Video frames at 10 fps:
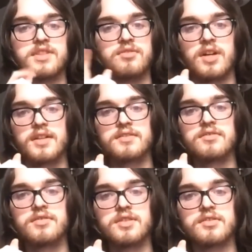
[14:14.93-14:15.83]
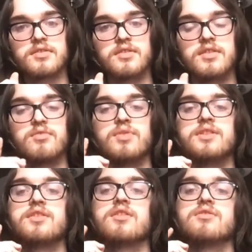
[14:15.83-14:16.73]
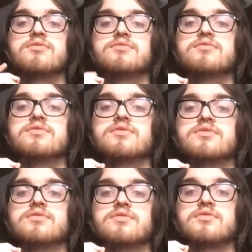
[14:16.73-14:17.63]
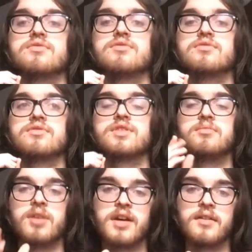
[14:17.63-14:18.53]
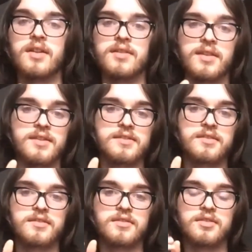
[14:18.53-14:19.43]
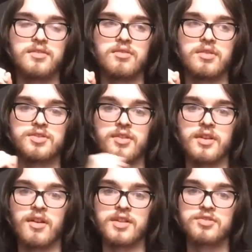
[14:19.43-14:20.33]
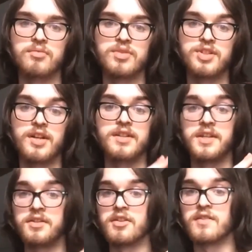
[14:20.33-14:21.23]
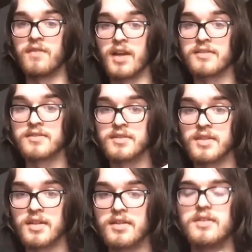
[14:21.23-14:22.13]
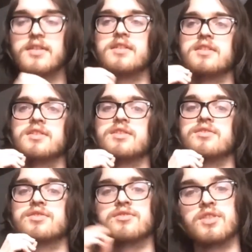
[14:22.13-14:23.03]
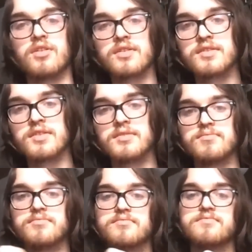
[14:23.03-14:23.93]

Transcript: Do not do it when you go to bed unless you're trying to astral project and you're advanced in that. So go to sleep.